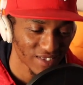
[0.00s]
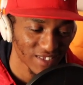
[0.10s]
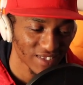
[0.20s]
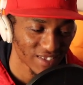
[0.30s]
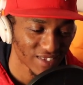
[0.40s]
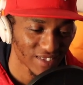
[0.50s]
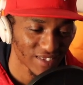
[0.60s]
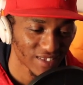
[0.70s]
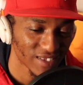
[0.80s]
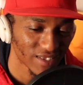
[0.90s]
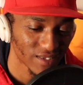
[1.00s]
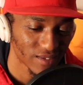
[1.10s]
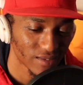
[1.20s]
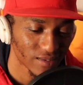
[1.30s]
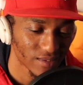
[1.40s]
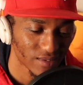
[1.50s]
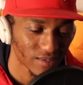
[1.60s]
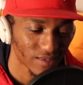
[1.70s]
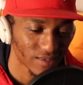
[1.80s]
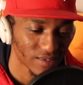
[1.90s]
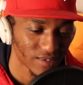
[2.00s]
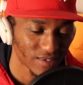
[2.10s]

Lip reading: (silence)